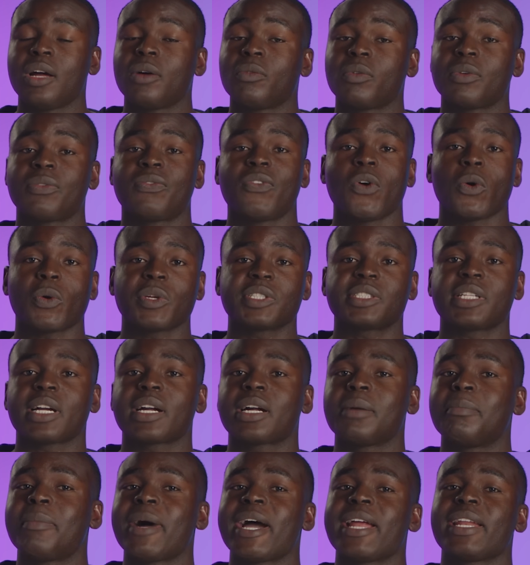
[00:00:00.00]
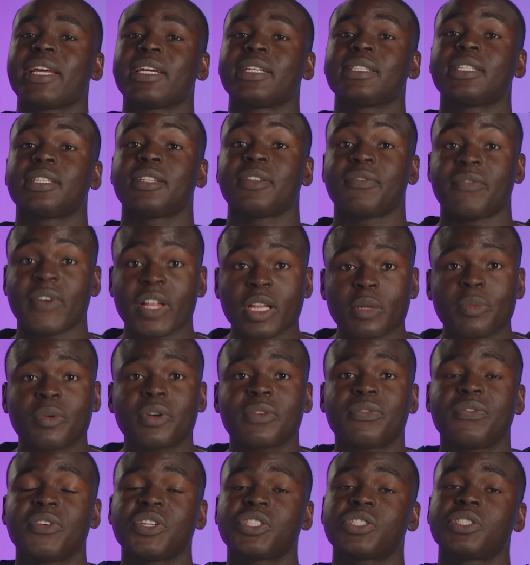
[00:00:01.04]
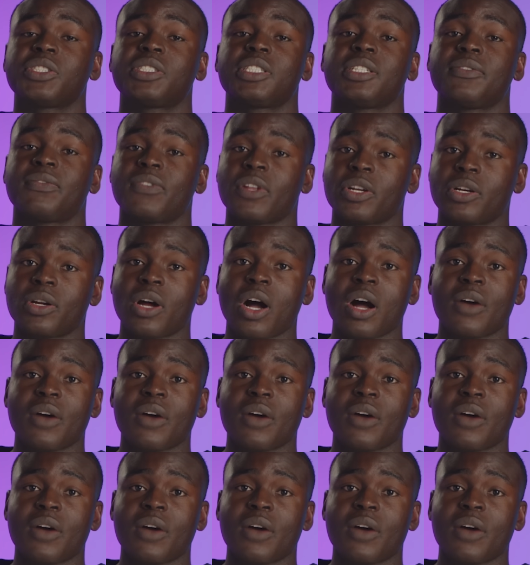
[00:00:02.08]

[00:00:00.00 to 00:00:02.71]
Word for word: We're focused on combining the developer efficiency Flutter